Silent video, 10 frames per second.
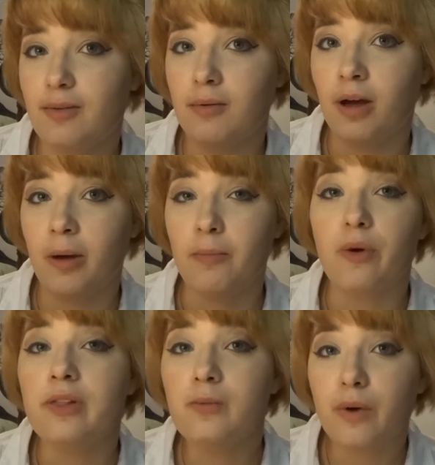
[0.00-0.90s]

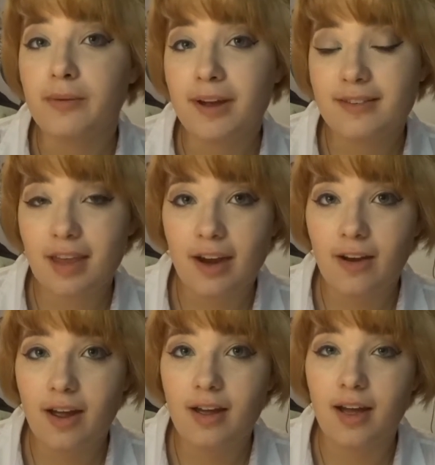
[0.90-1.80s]
more than one
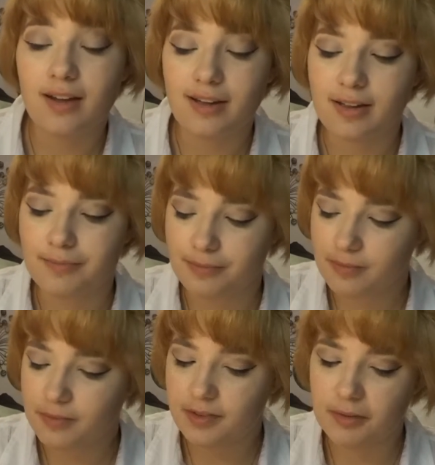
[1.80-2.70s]
mascara
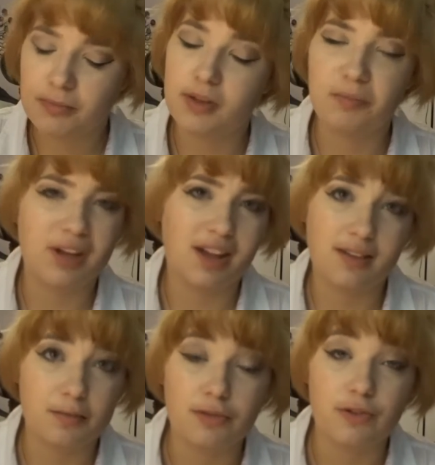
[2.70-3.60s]
simply
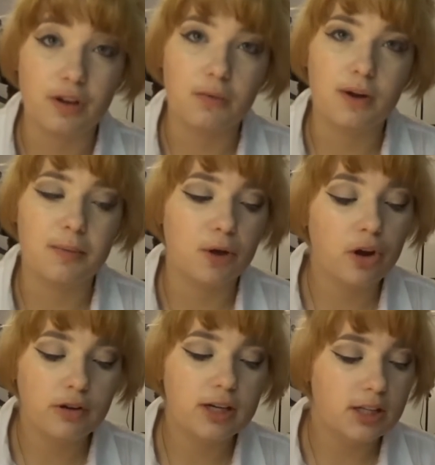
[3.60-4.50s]
because I'm showing you what I'm
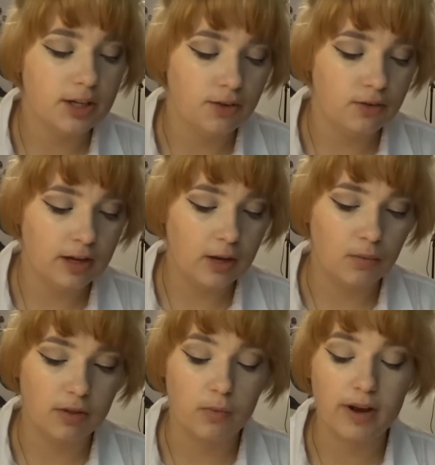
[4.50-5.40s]
currently using
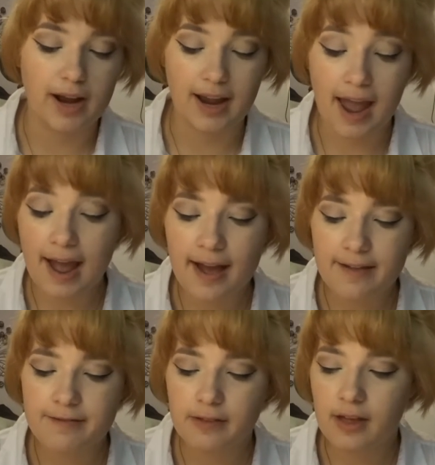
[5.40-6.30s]
with what I
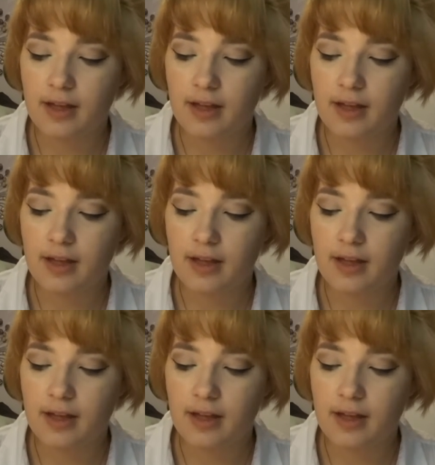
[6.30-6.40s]
have.